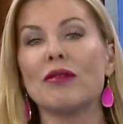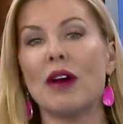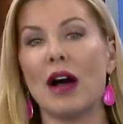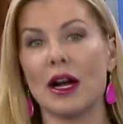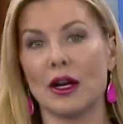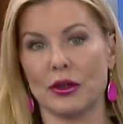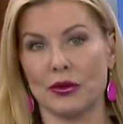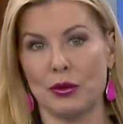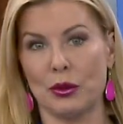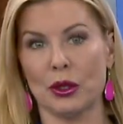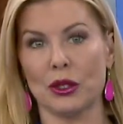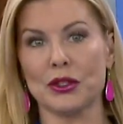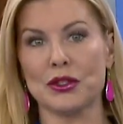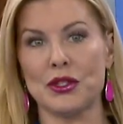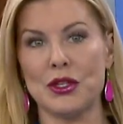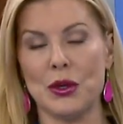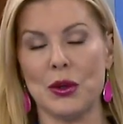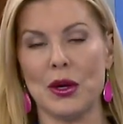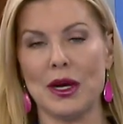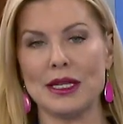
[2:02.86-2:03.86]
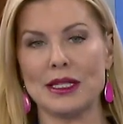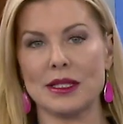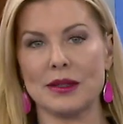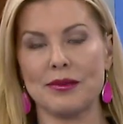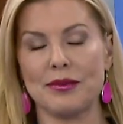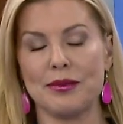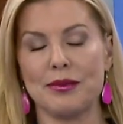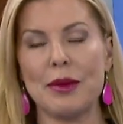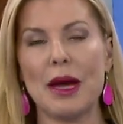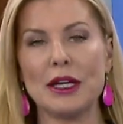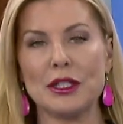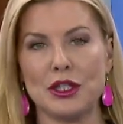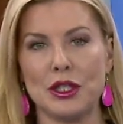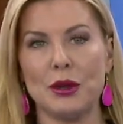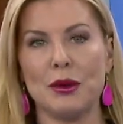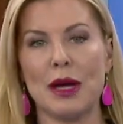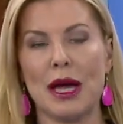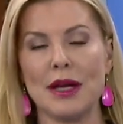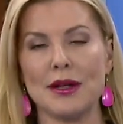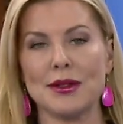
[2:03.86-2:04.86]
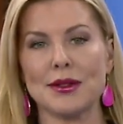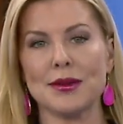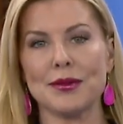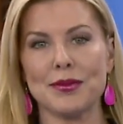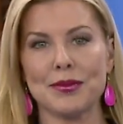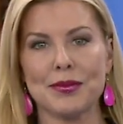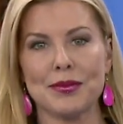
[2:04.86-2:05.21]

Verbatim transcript: fireworks noise. Back to you guys.